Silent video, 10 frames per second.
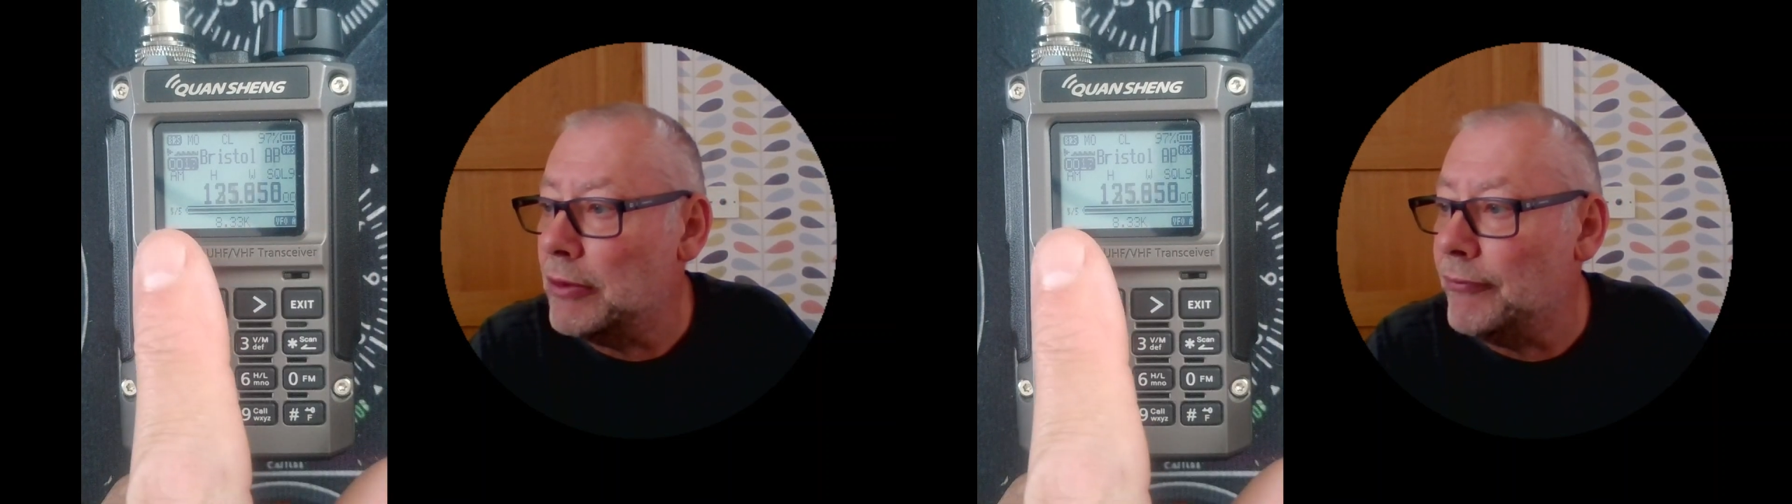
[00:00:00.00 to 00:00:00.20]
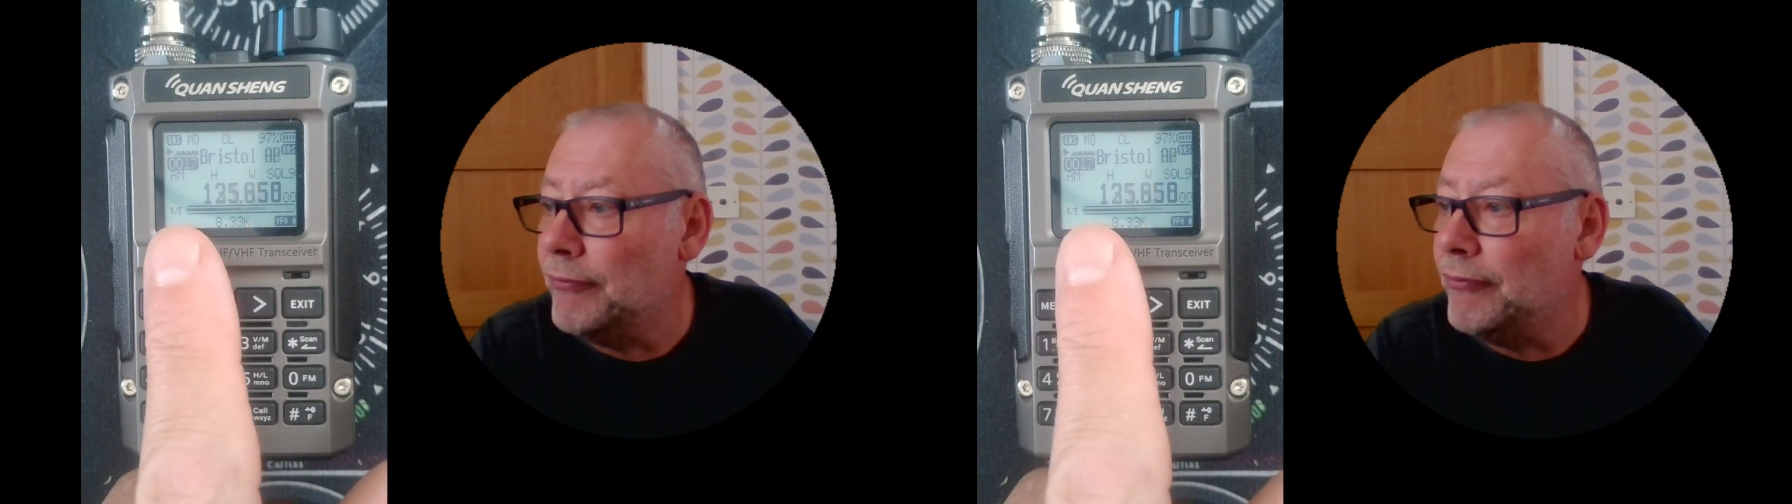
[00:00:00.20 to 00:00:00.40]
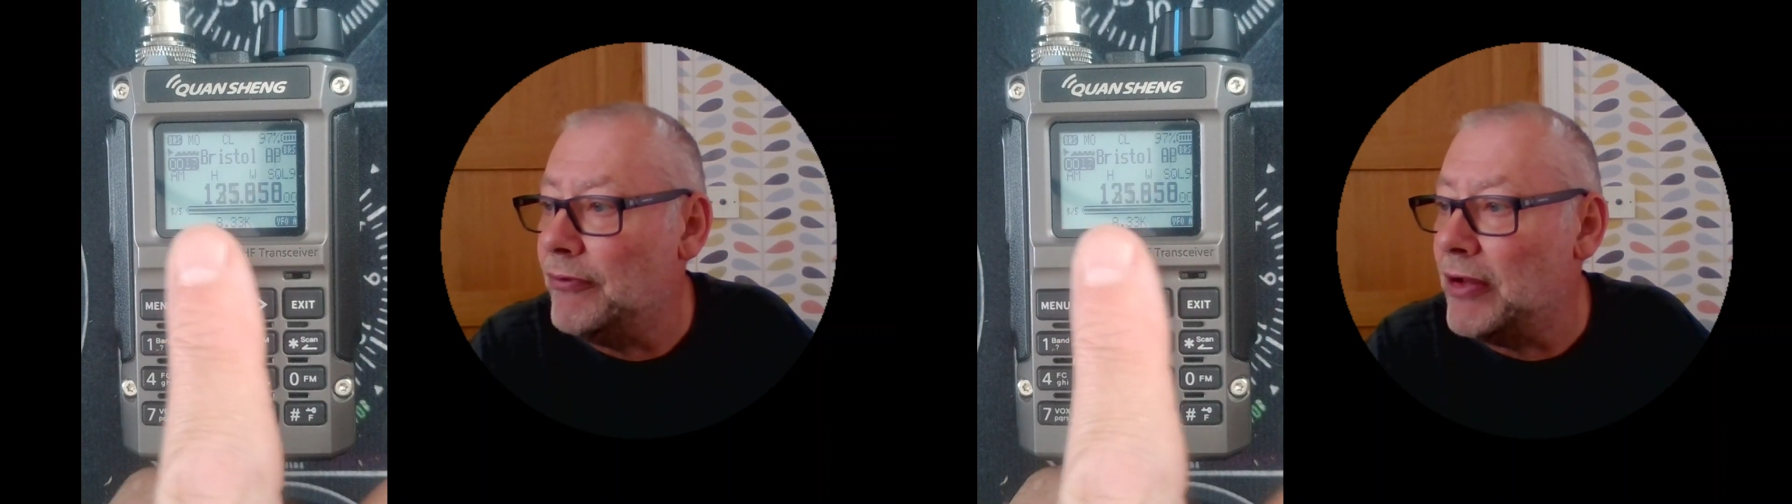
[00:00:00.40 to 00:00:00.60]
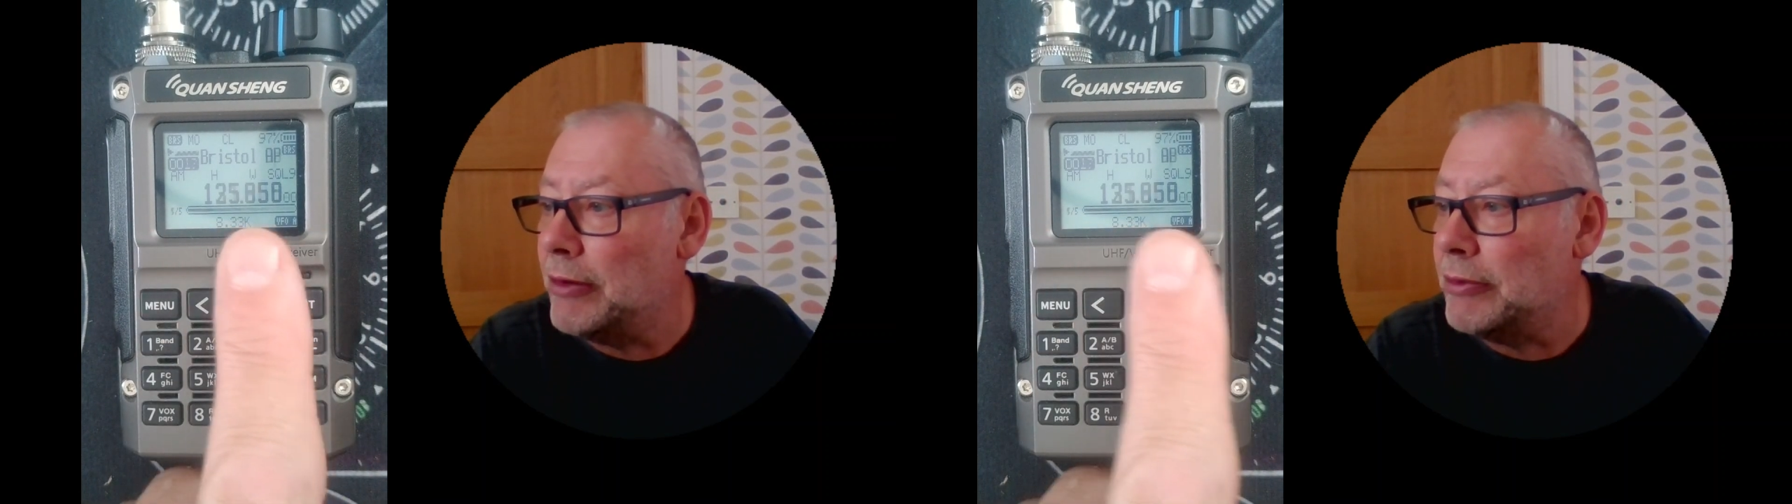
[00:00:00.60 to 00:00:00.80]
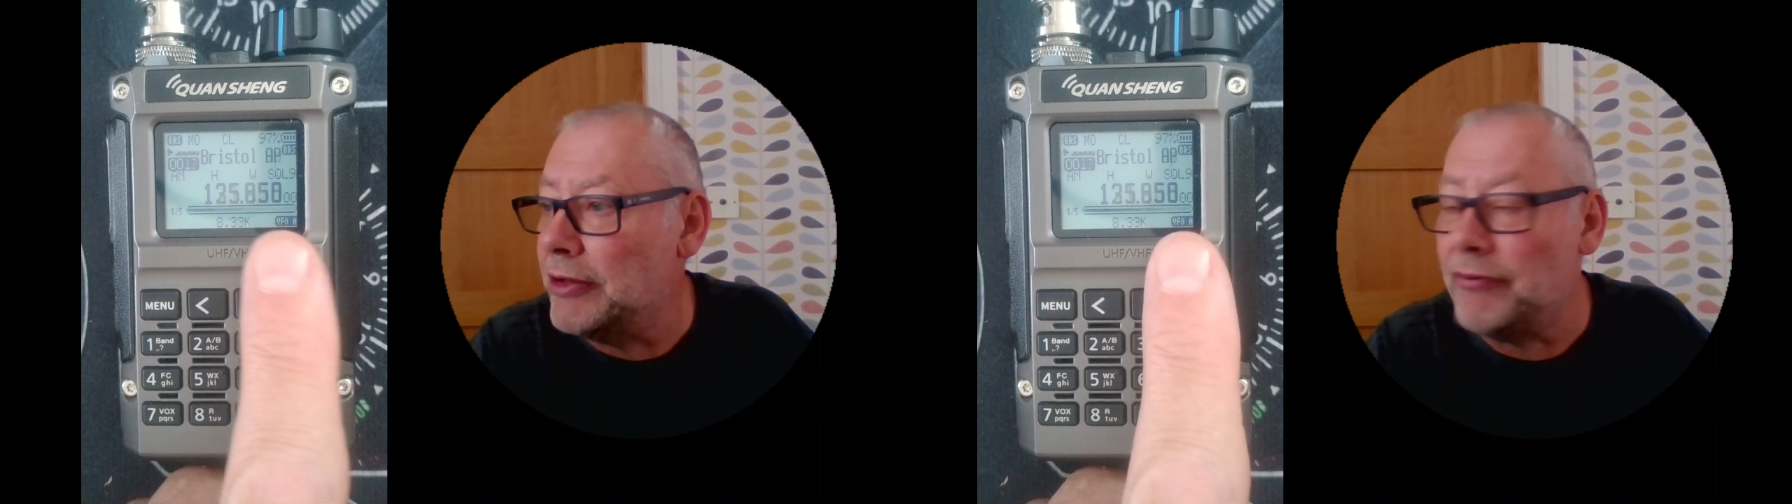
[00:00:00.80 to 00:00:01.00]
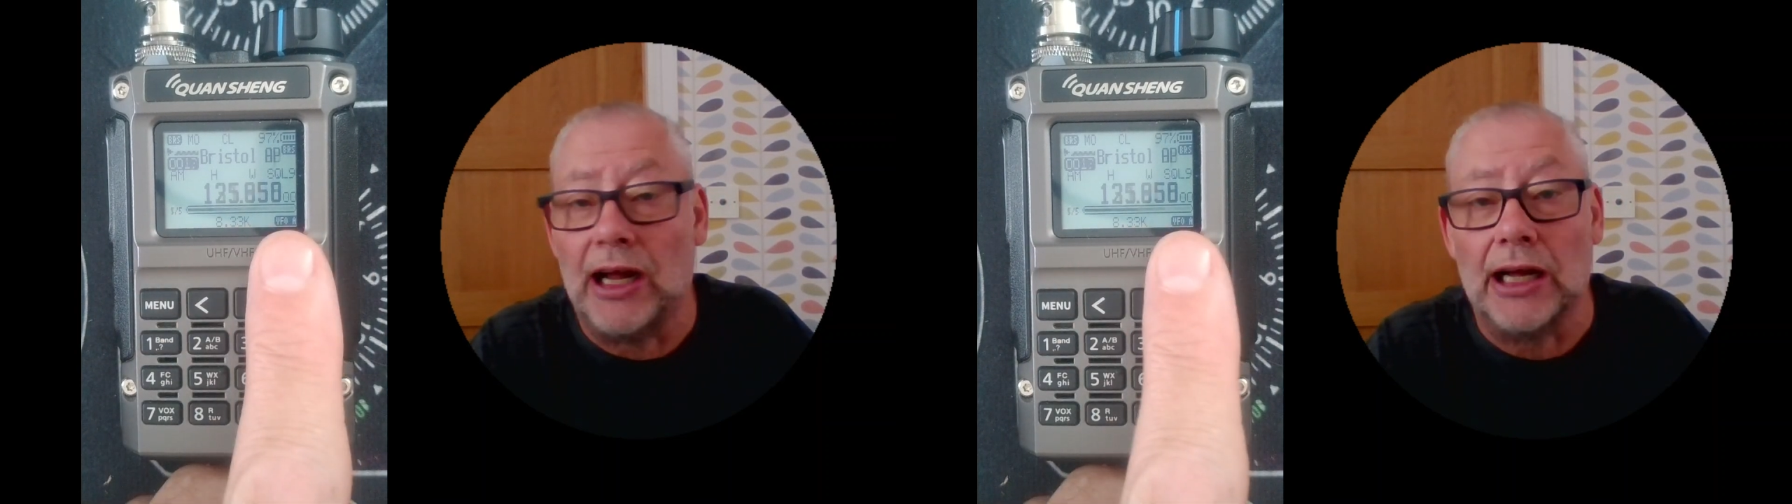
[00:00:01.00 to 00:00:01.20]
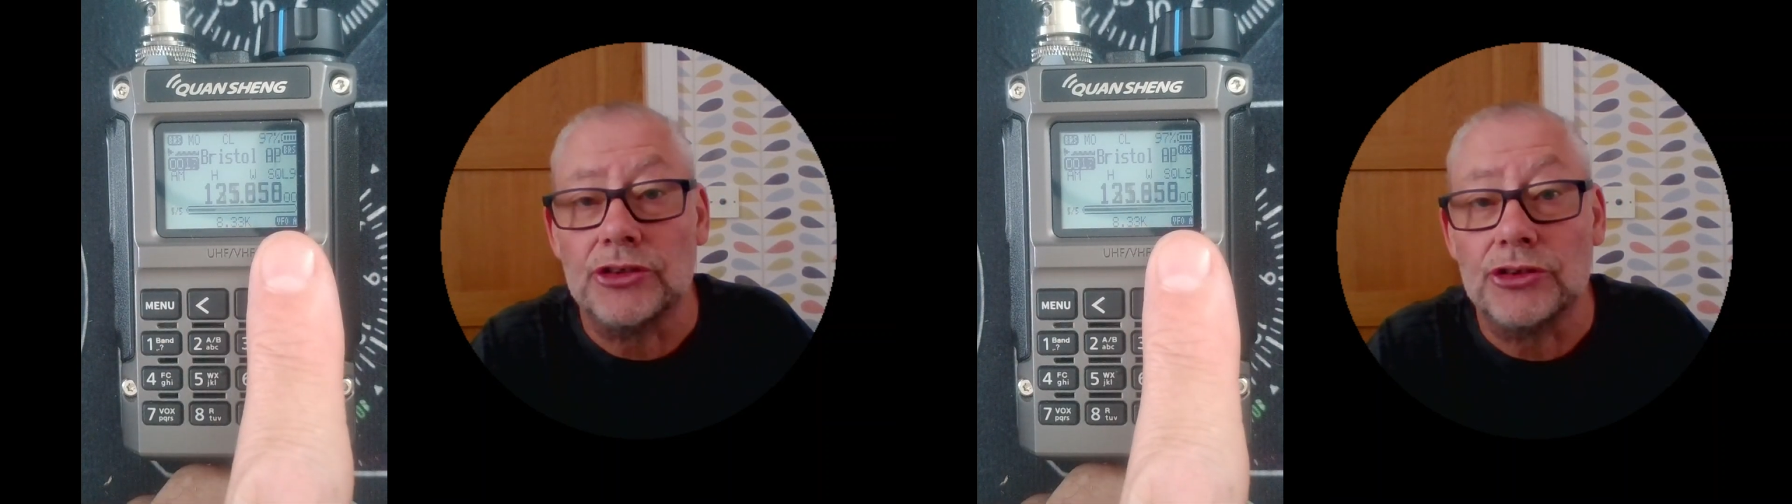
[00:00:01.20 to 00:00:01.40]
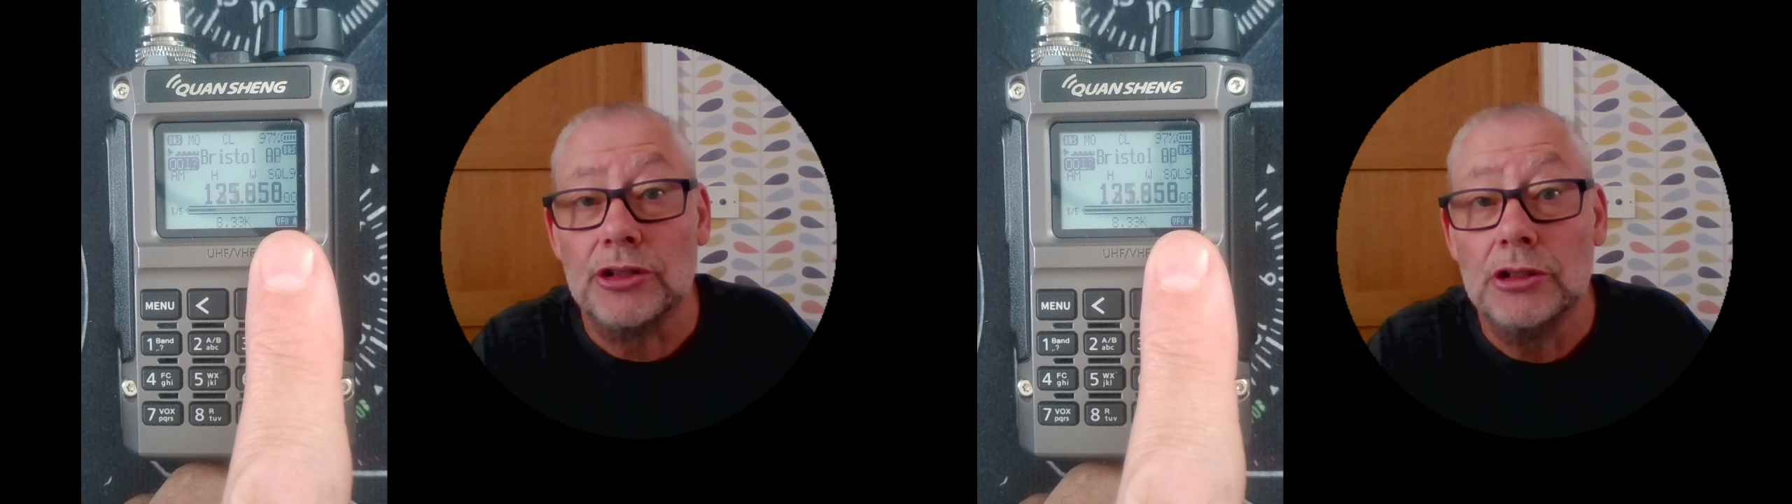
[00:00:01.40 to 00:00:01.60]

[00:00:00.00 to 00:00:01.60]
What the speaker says: very fast?